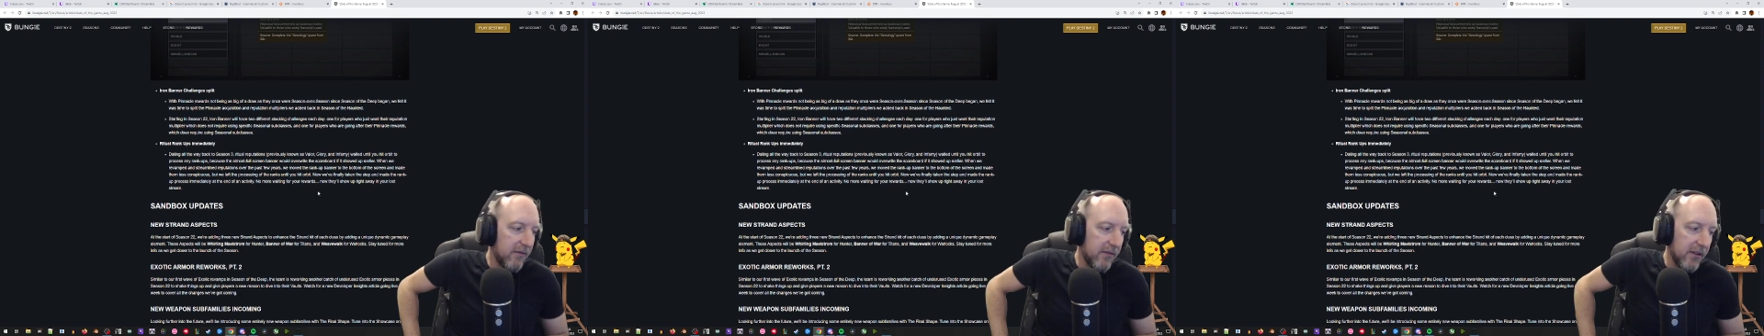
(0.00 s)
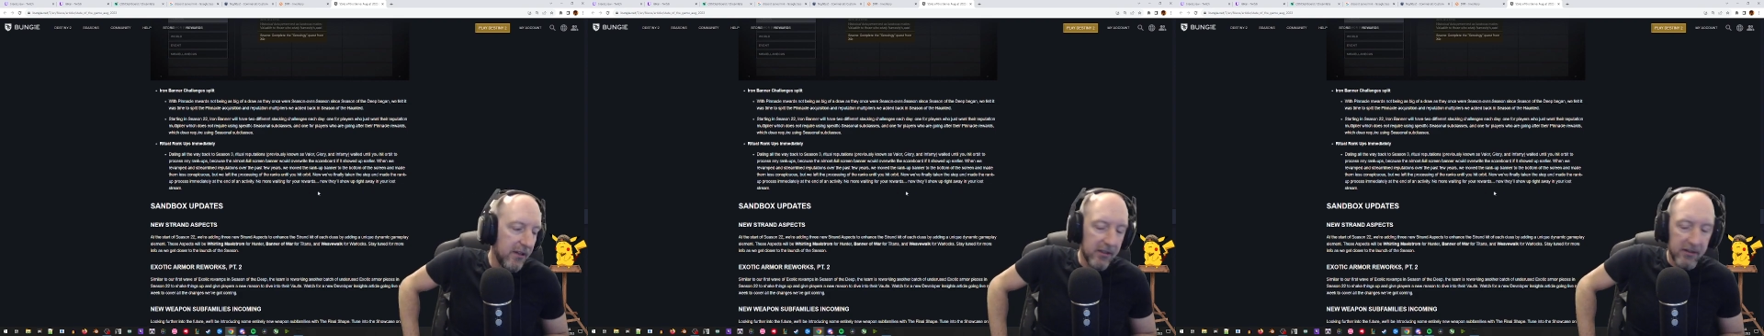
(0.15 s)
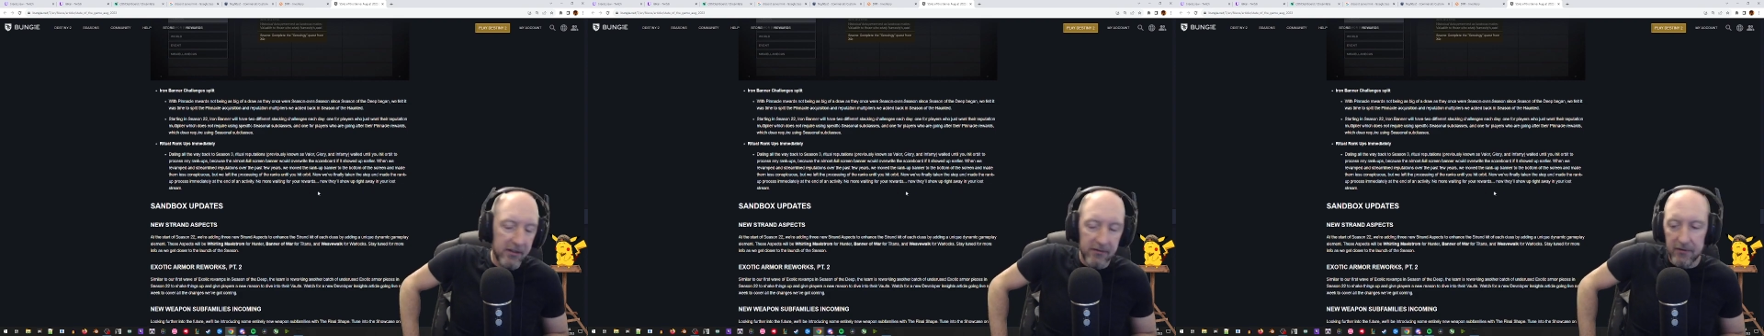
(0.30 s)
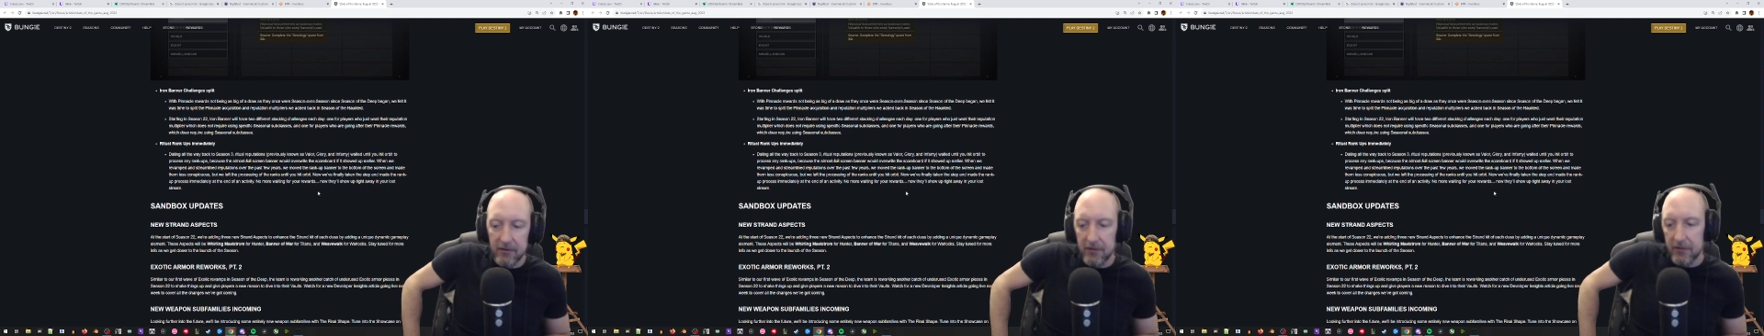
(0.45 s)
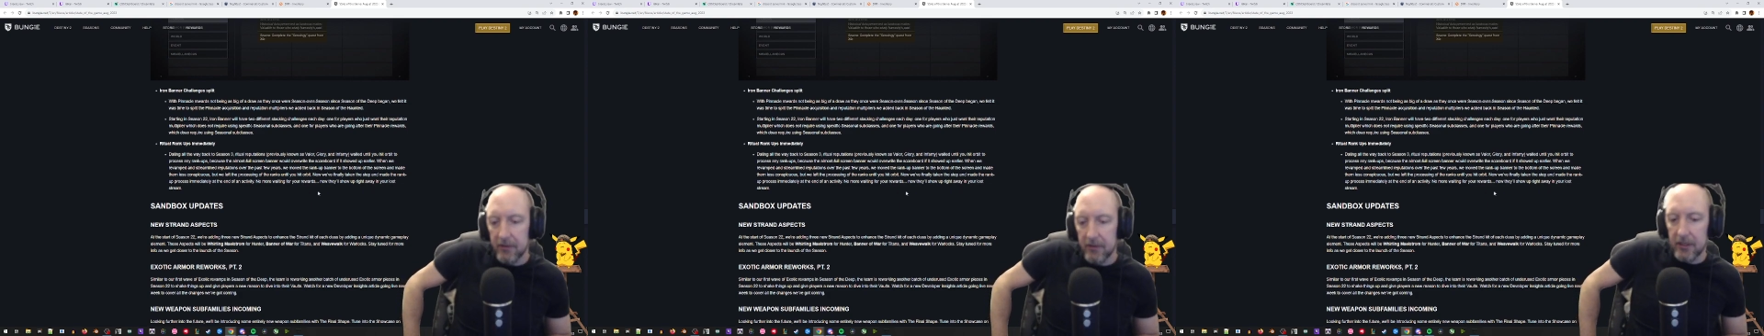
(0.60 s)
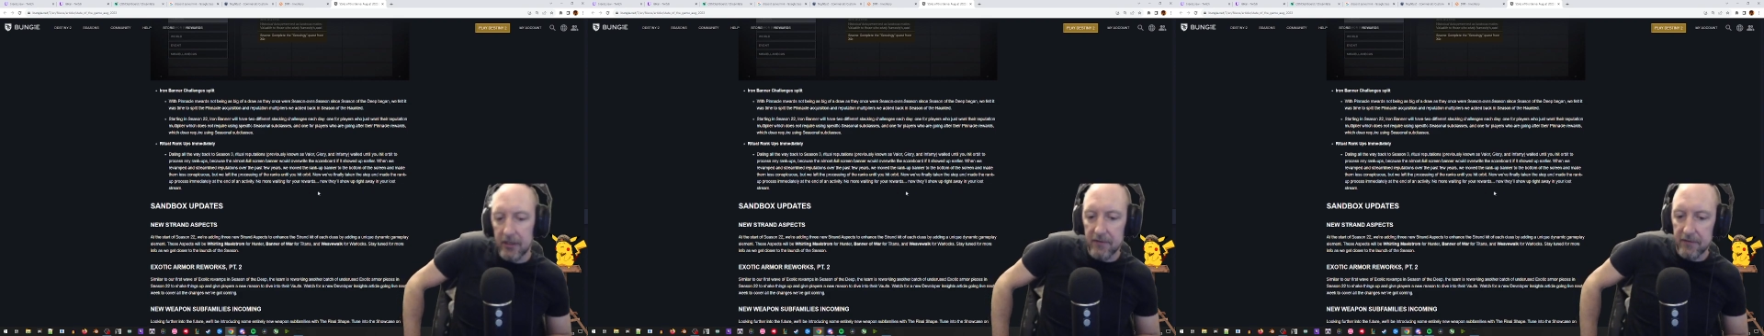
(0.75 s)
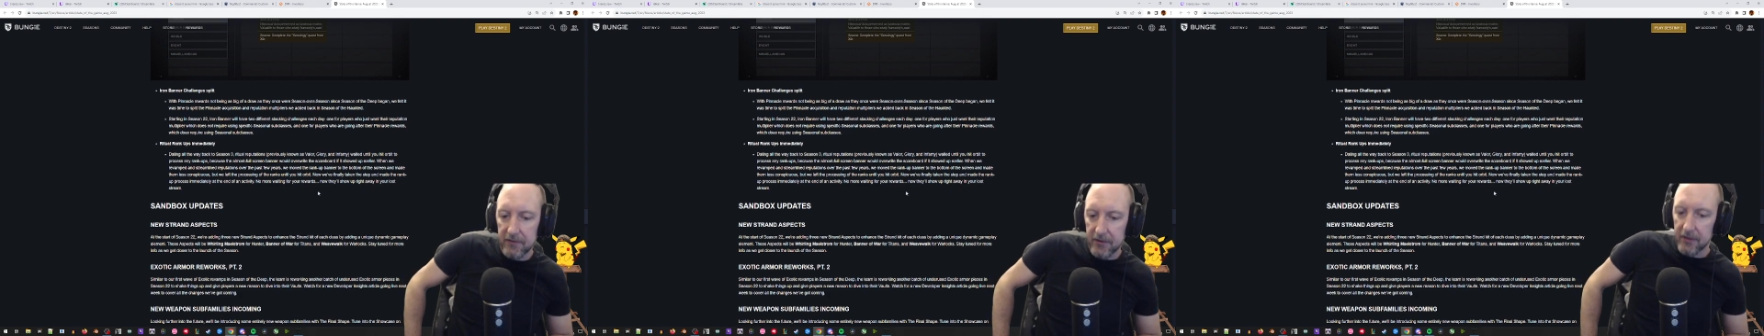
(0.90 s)
Thanks for all the
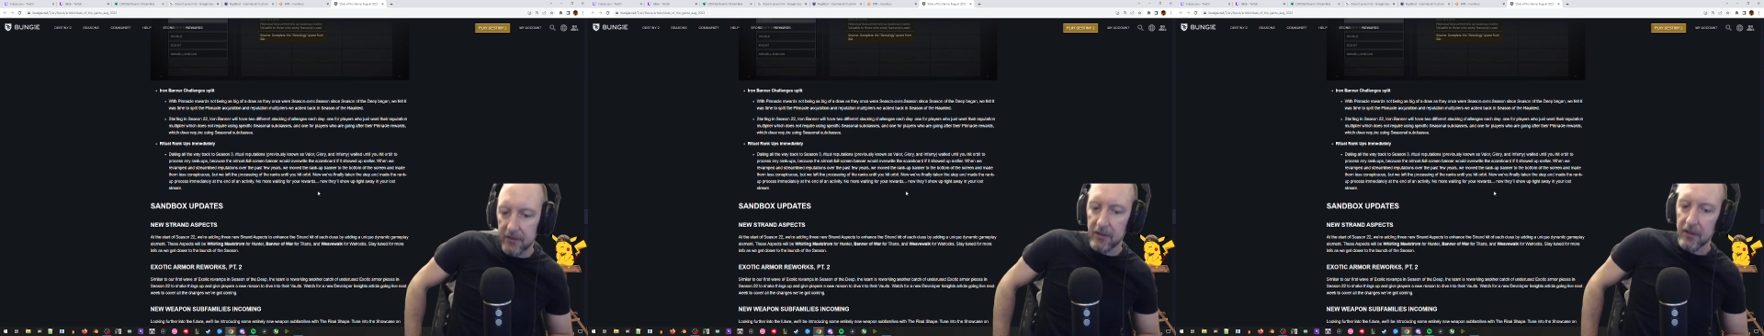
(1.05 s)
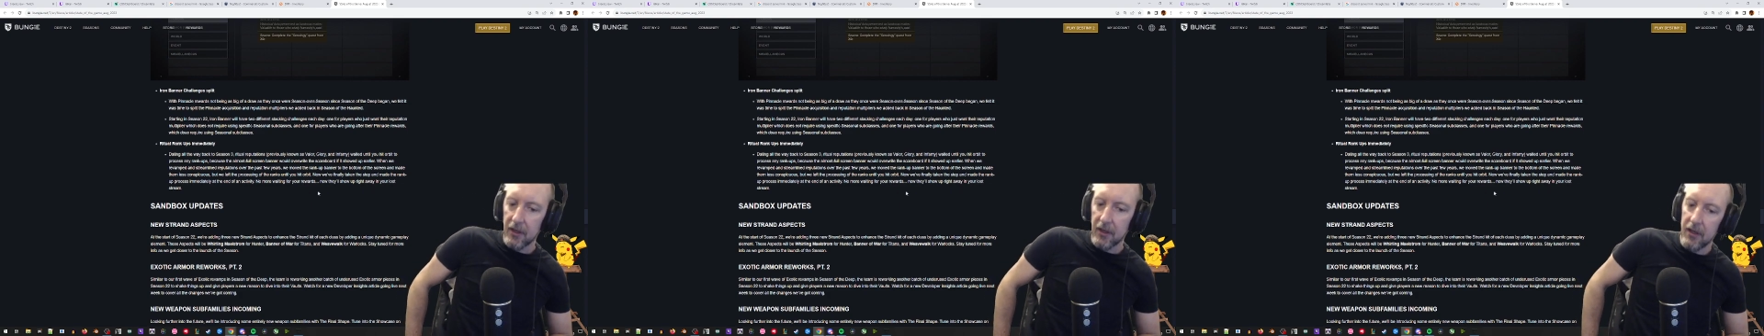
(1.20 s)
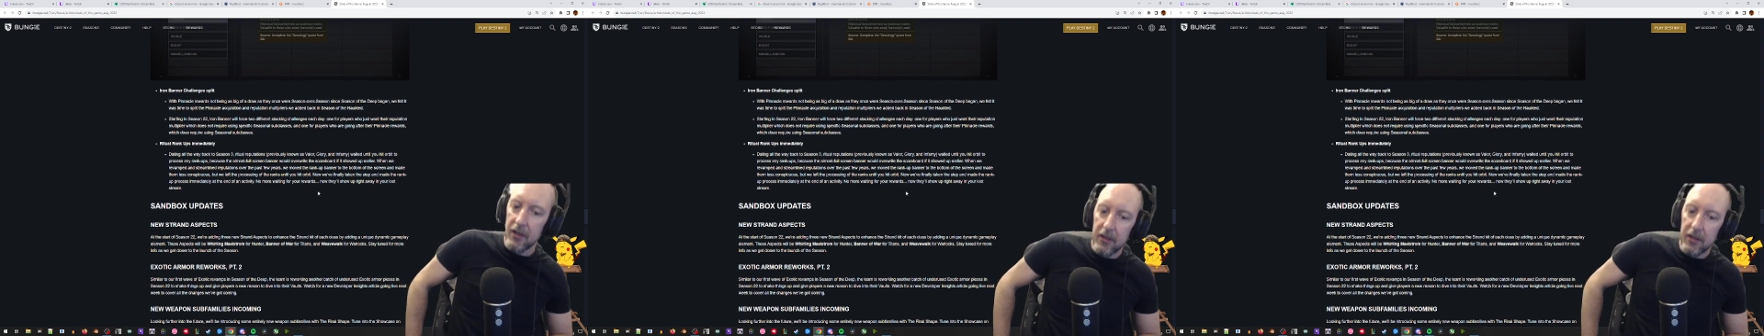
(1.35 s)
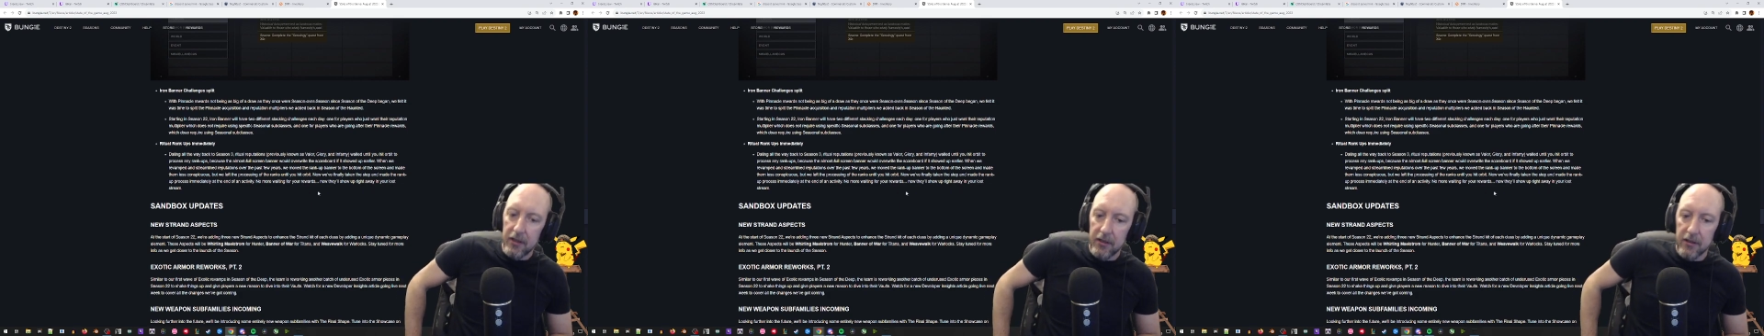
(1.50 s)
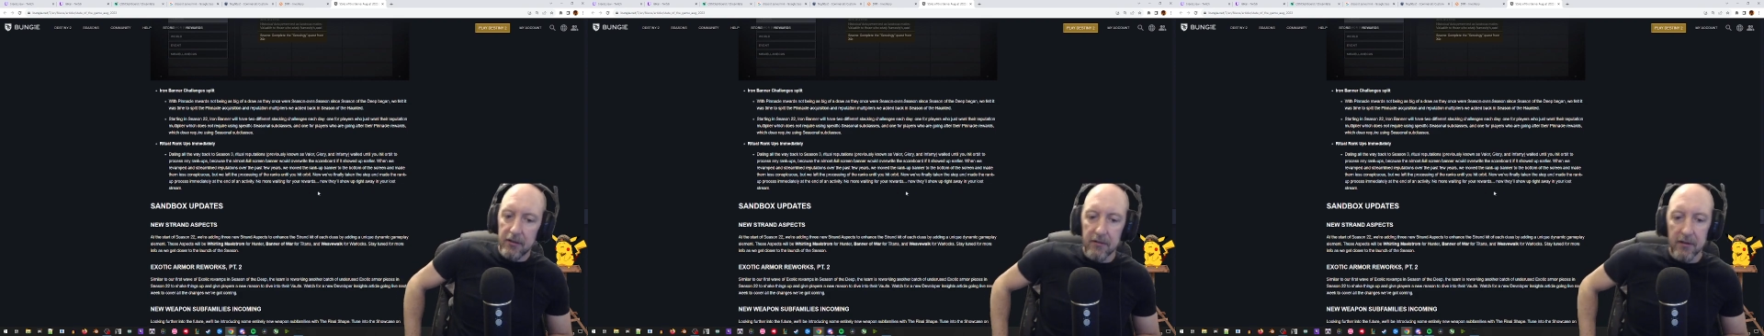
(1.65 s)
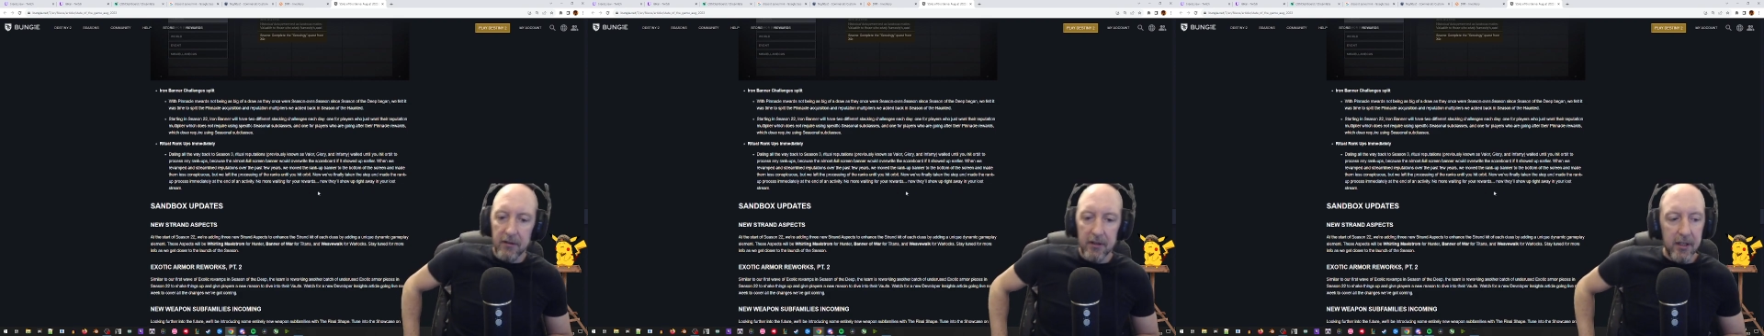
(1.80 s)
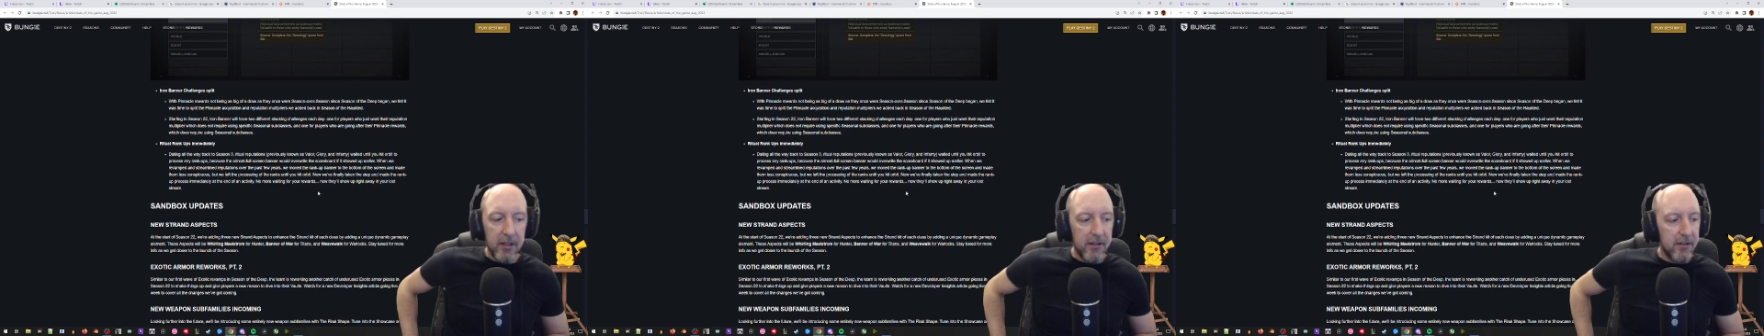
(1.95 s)
gifted. You're
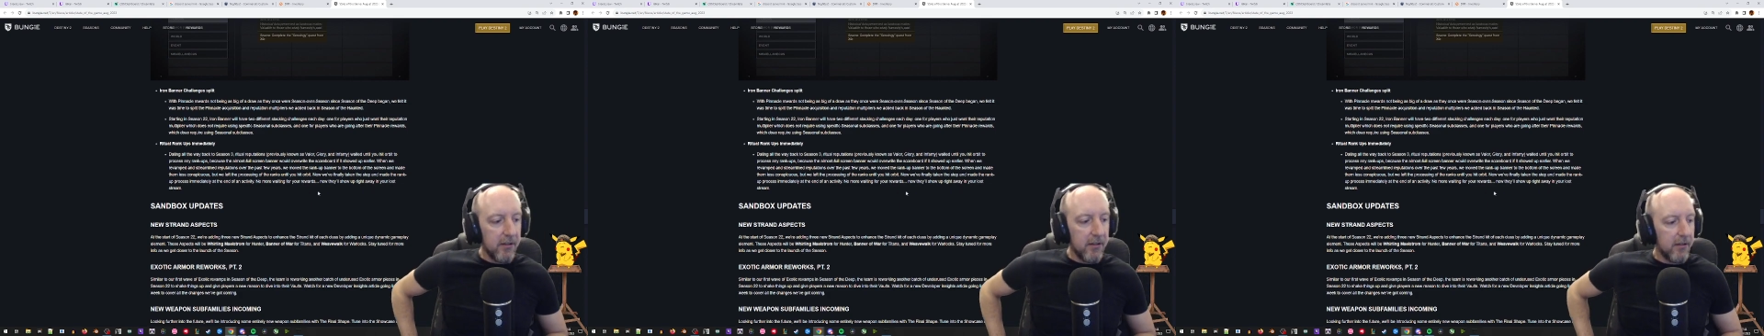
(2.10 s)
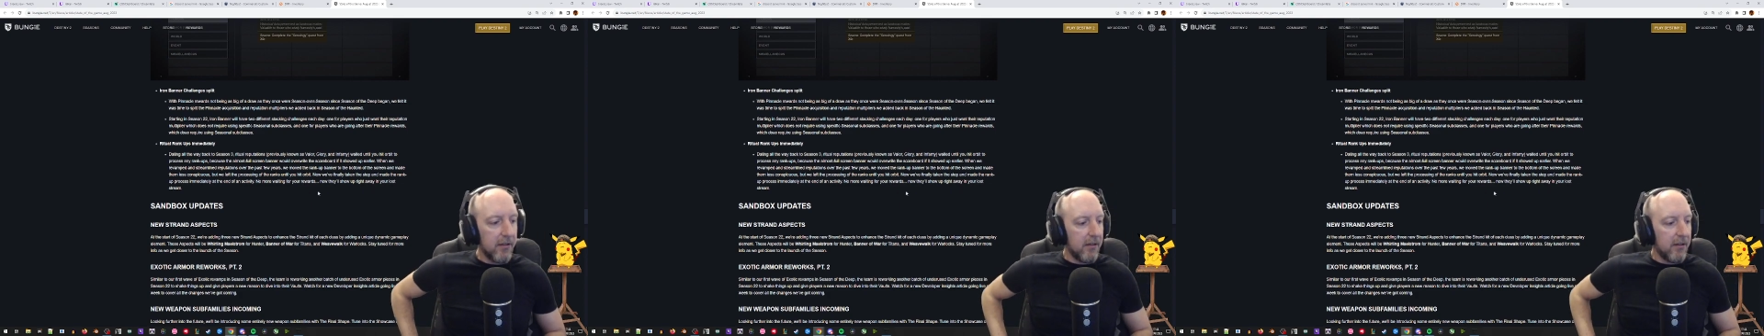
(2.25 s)
a legend.